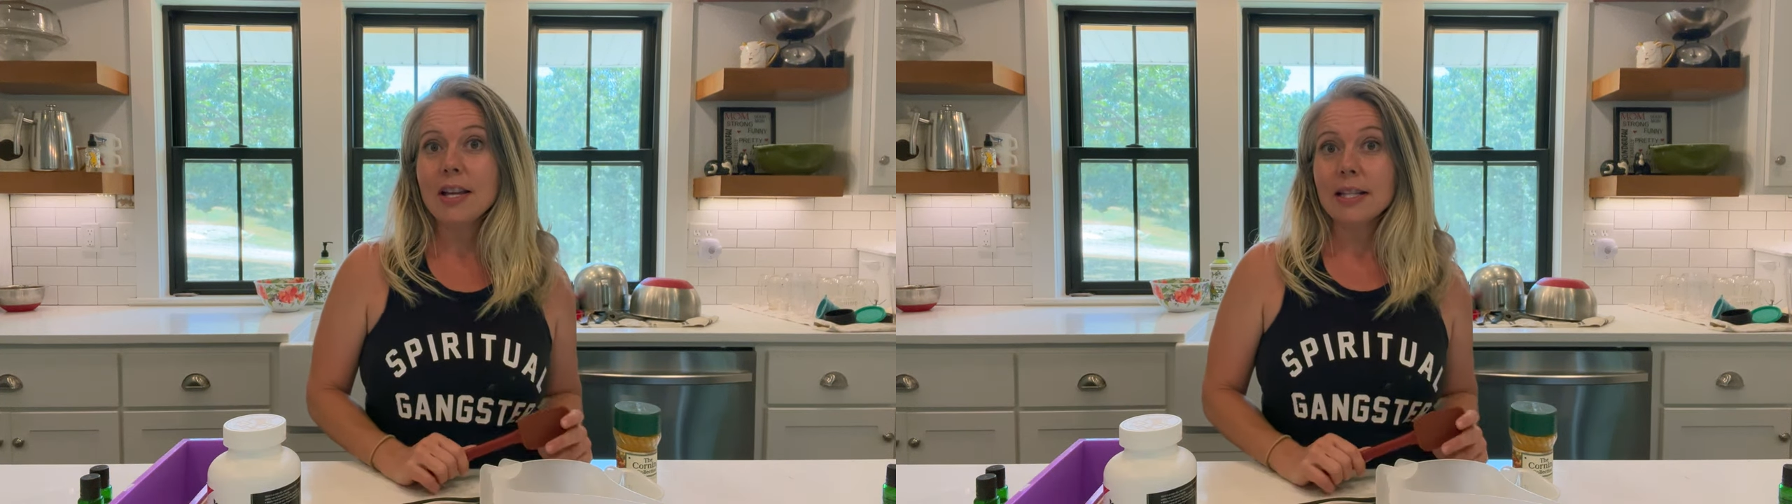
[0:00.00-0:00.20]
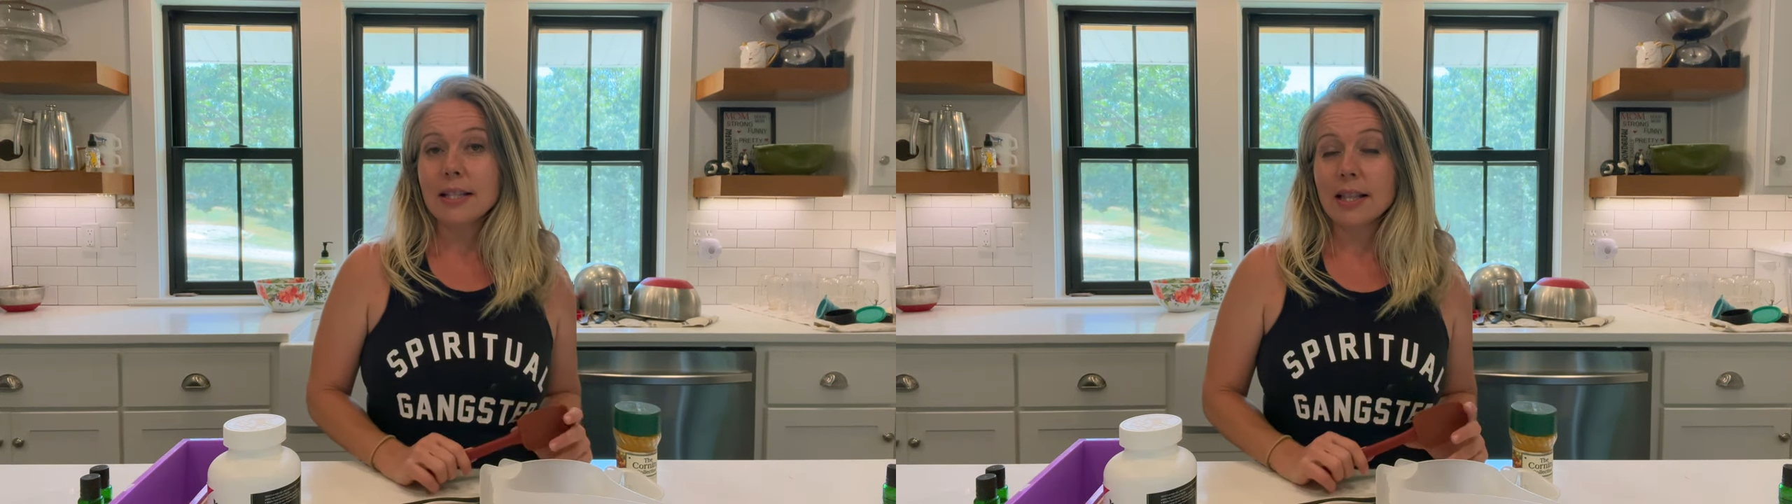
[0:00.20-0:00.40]

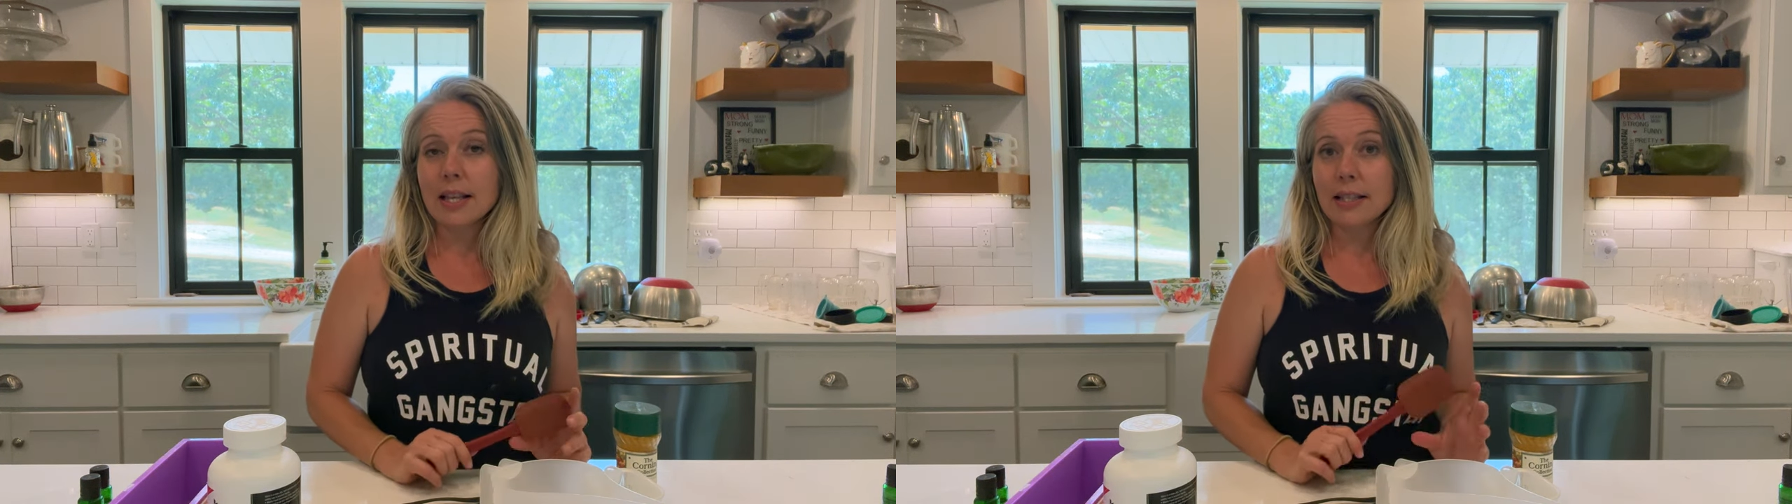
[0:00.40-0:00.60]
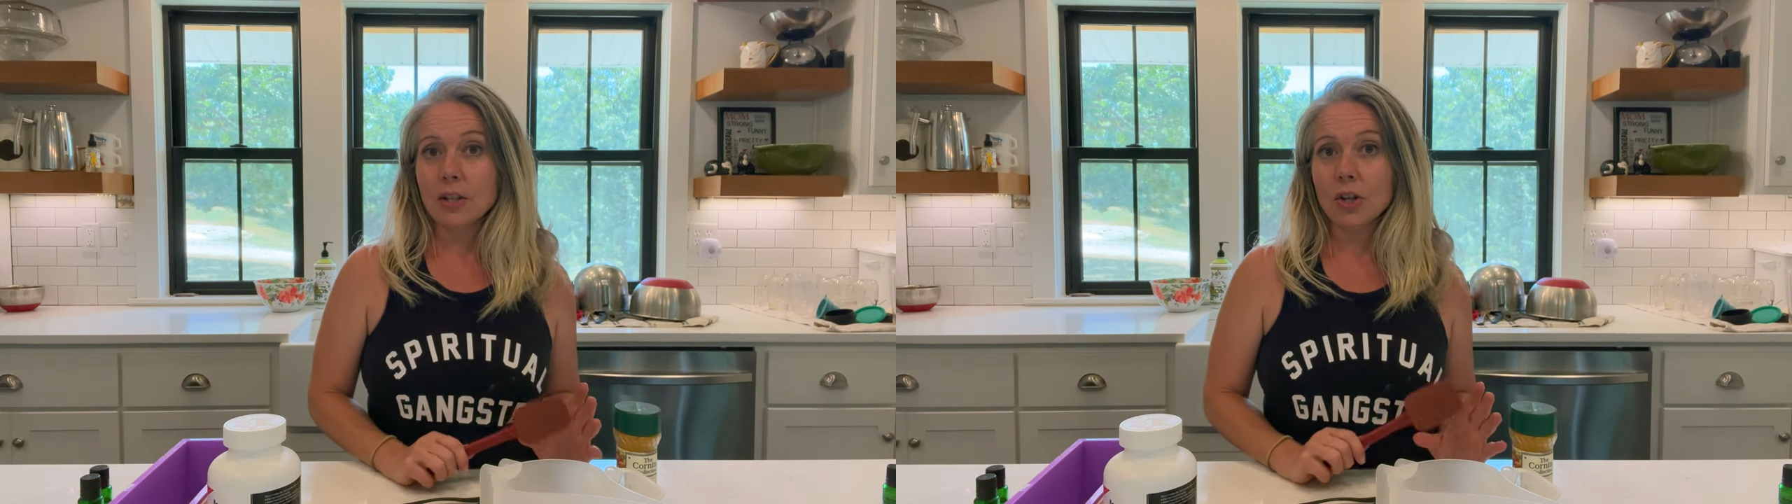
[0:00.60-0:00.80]
said
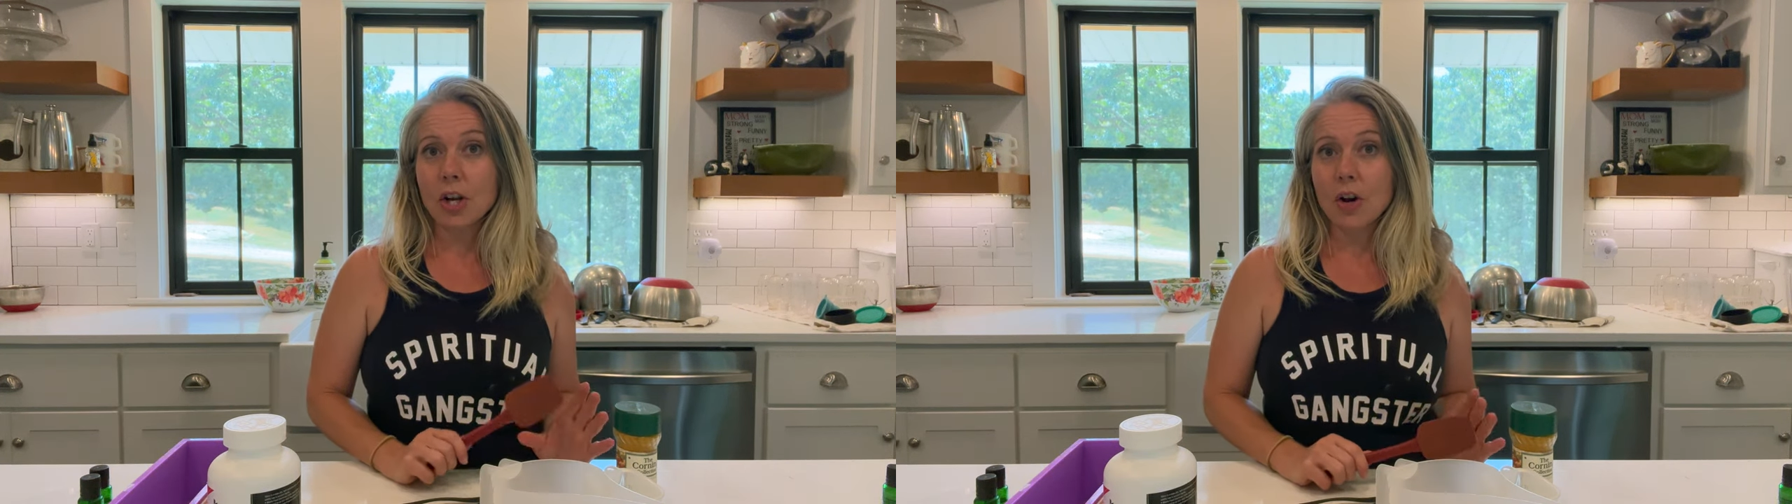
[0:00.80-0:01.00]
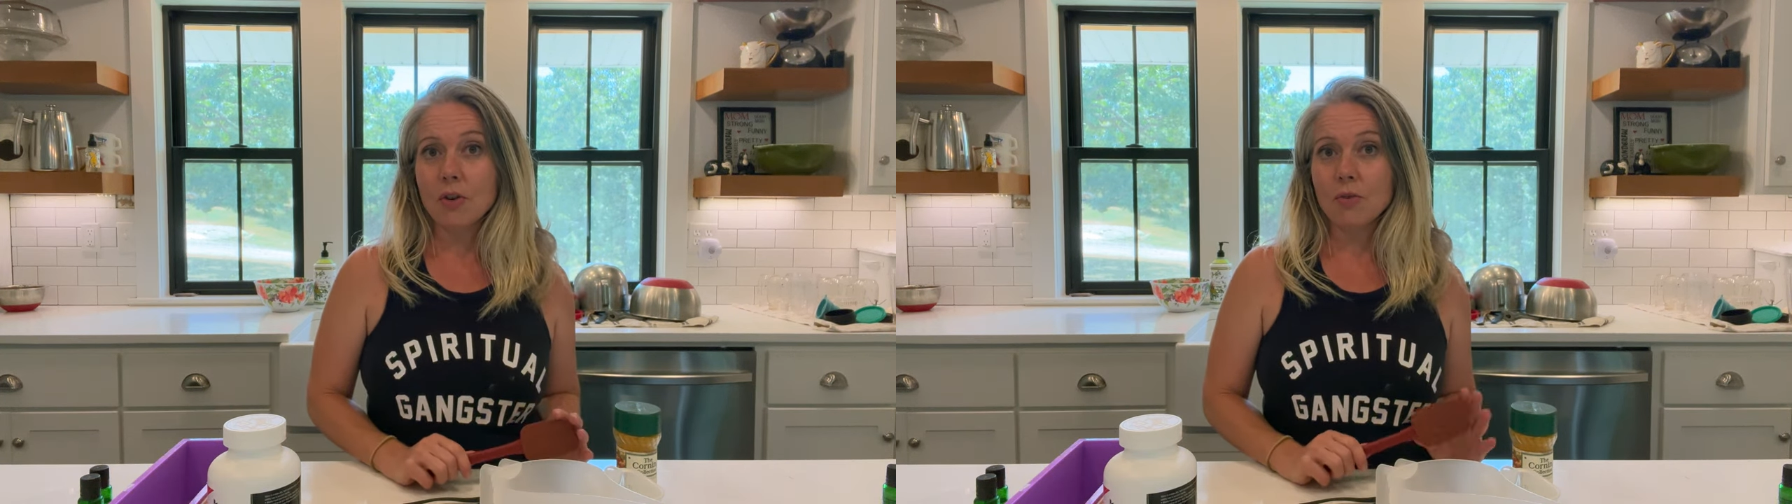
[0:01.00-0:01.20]
that
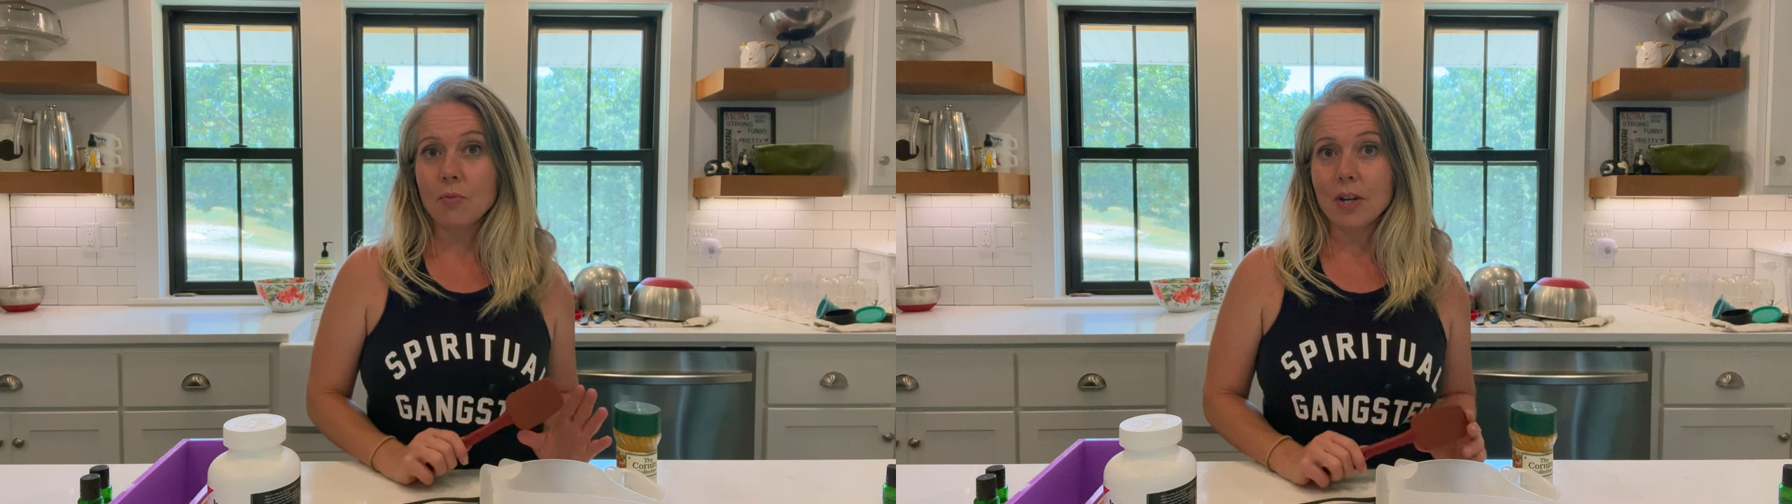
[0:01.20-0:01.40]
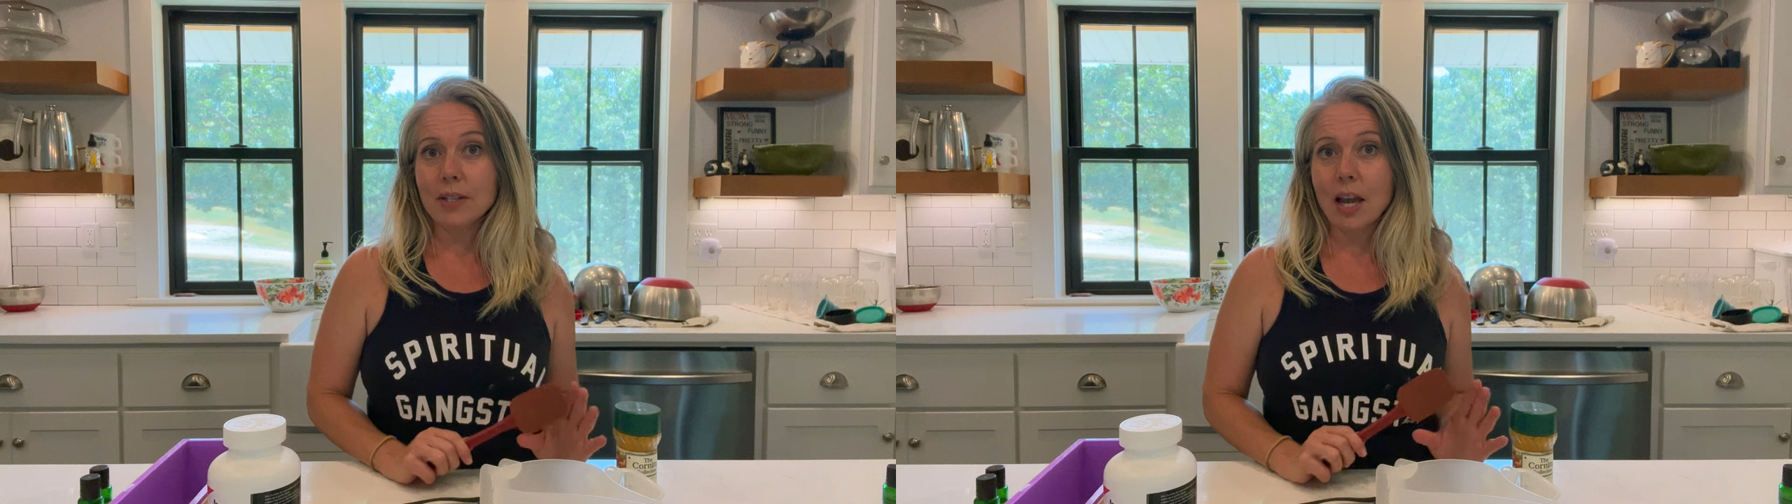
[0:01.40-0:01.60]
silicone was